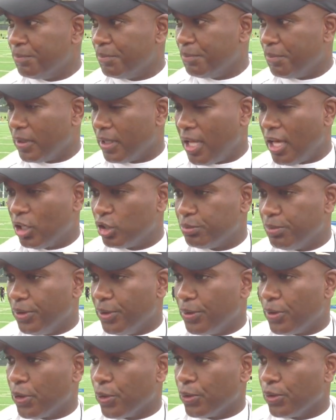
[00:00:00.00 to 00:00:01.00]
Bilal's been
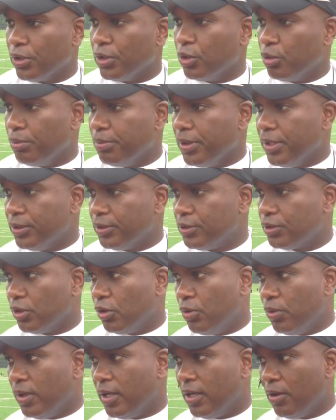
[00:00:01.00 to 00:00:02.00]
hurt a little bit, so
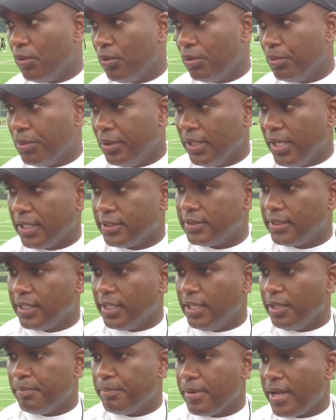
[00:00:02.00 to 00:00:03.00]
it'll be nice to
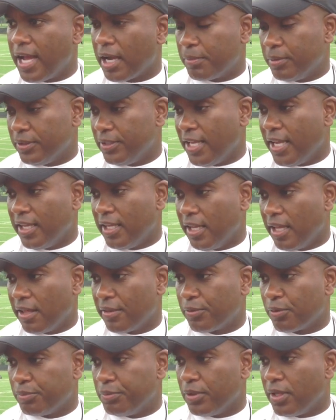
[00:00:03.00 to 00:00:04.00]
get him back. But Danny
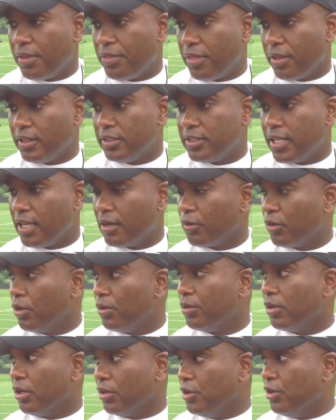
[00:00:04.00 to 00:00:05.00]
Anthrop, I think, has had
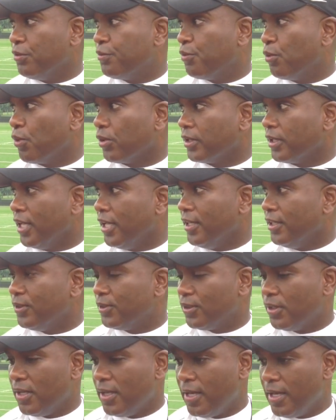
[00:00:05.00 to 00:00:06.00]
a good 4
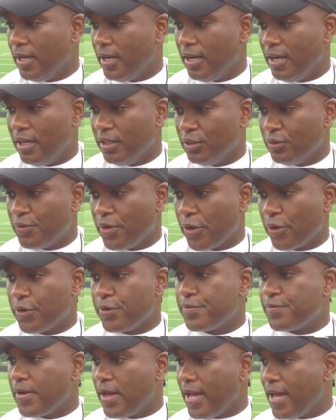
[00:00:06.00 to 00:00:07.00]
days. He's very
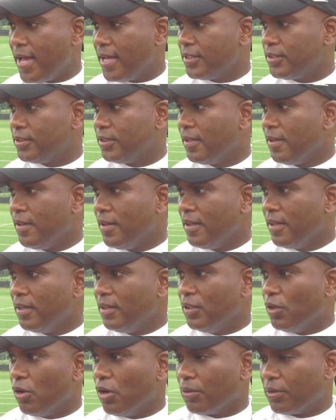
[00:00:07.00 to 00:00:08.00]
fast.
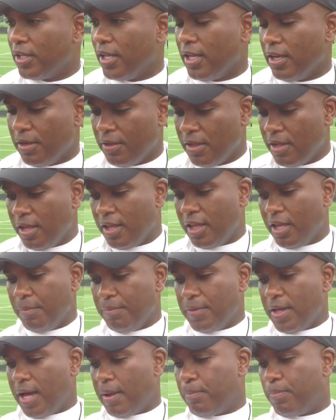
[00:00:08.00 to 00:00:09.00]
Again,
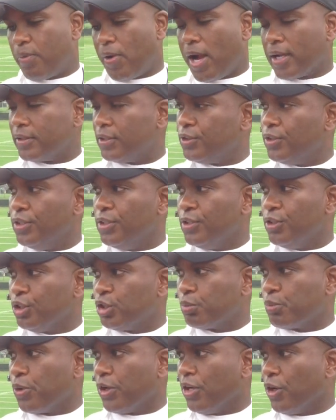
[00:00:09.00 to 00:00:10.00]
him not practicing in the
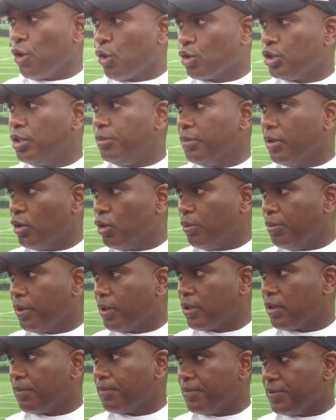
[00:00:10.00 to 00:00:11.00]
spring hurts him a little bit
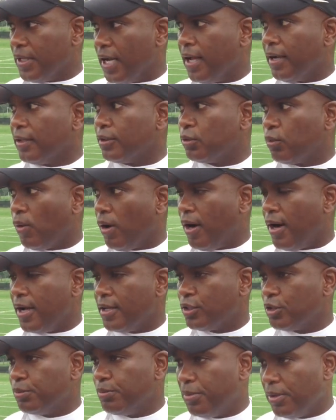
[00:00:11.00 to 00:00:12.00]

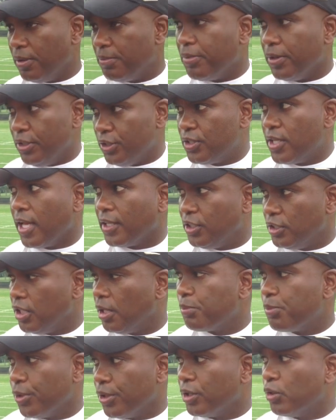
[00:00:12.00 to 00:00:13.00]
knowledge-wise, but he's catching
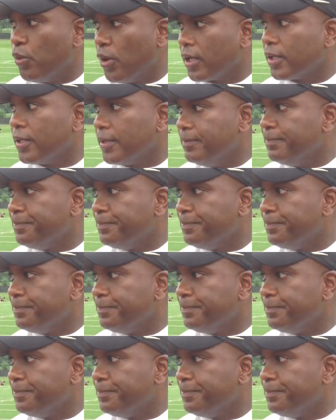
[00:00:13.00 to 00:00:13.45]
up pretty quickly.